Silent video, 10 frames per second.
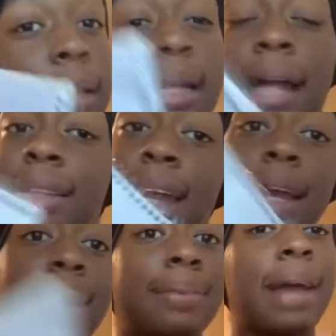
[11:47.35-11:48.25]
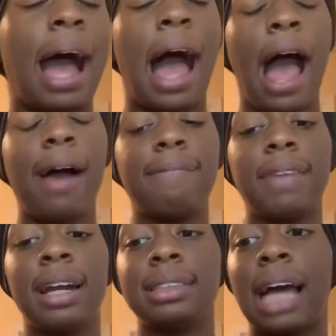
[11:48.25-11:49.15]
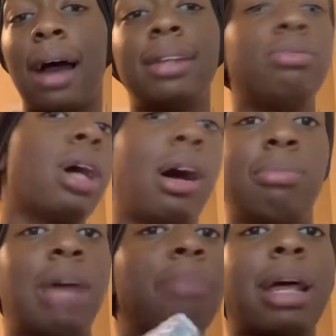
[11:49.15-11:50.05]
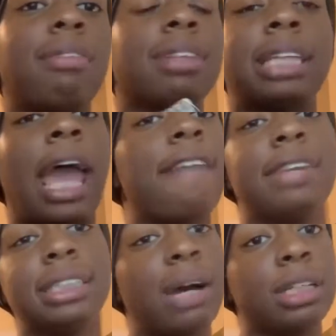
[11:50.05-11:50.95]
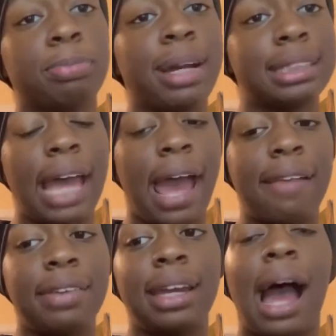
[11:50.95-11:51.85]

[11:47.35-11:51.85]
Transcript: That thing, at first, I'm not even gonna say at first I was pressed to have it.